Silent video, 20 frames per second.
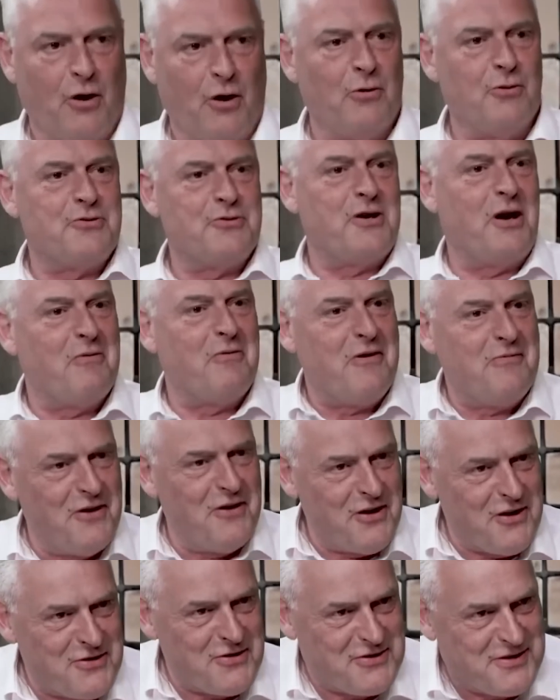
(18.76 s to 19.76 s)
roles are
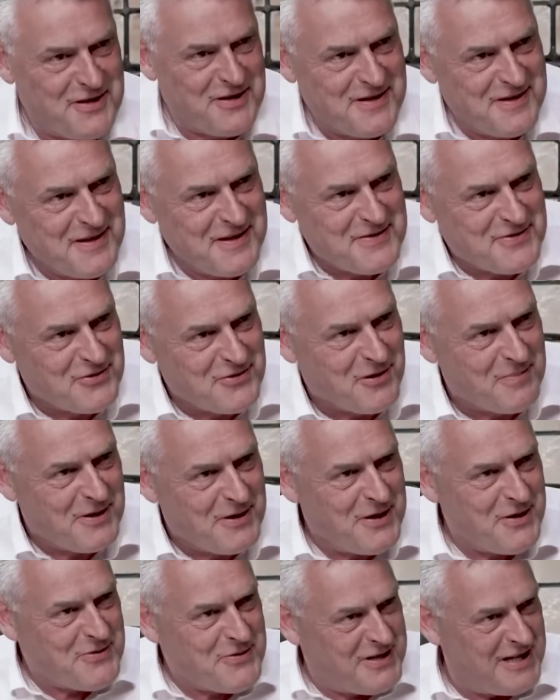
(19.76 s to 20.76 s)
reversed. It's
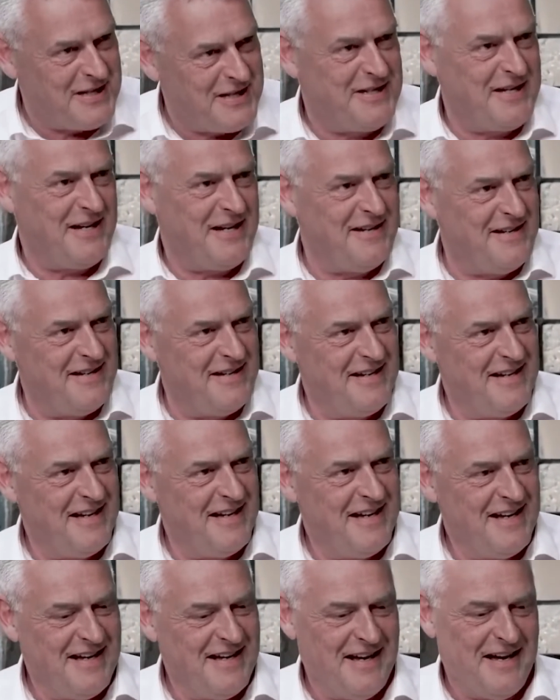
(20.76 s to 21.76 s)
normally you sat here
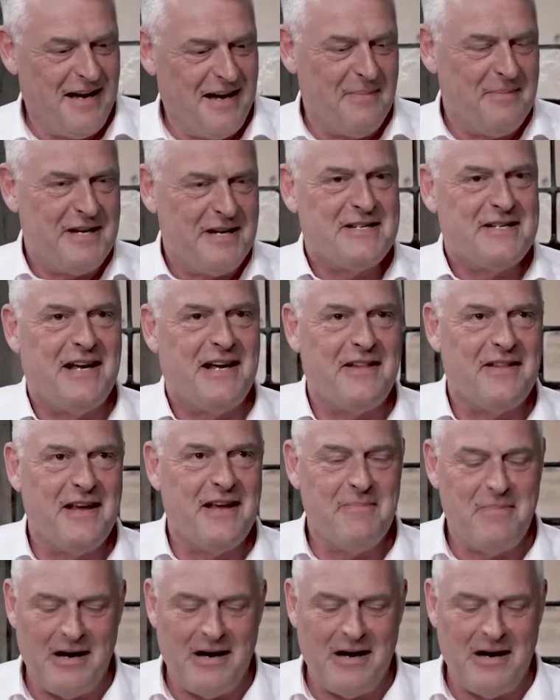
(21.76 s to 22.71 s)
and me sat there.